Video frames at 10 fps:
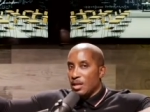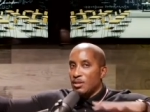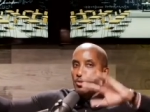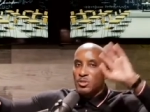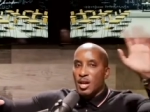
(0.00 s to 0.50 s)
It
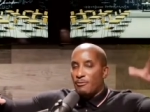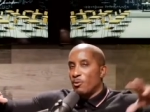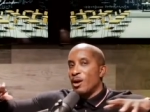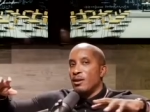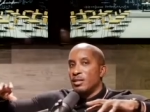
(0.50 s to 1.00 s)
gives you self
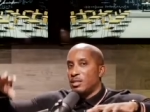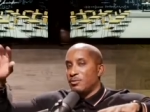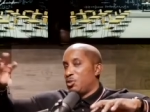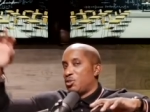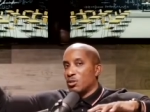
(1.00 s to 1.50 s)
awareness, it
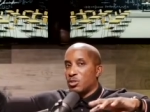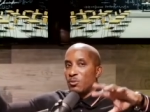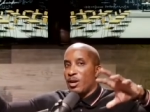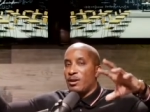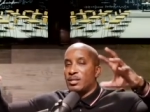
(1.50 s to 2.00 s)
gives you
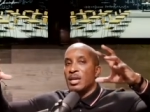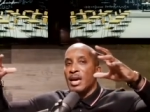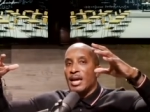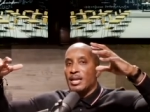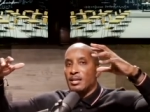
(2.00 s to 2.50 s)
social awareness,
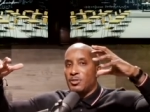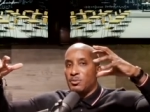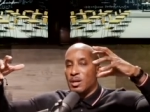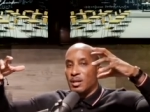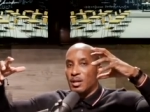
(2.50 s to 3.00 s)
and it gives
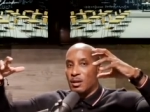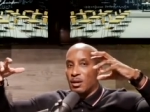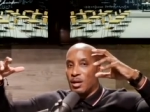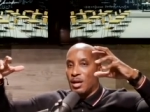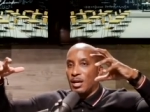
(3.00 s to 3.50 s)
you,
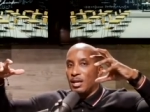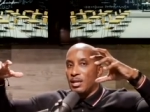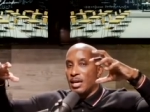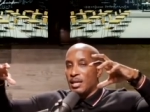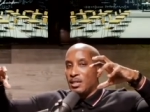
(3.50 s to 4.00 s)

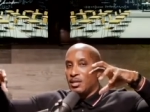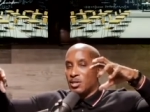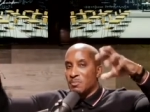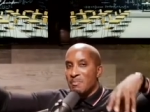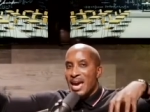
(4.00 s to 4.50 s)
uh, and then
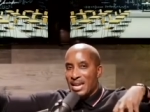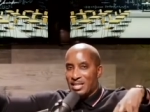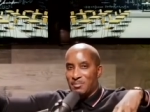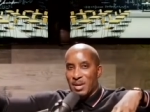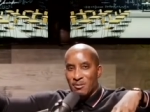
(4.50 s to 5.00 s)
there's
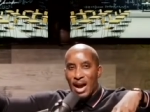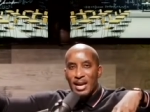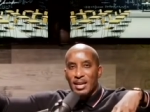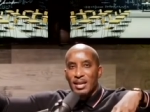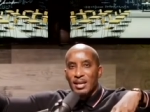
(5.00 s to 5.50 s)
management,
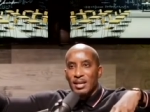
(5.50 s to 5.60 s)
right?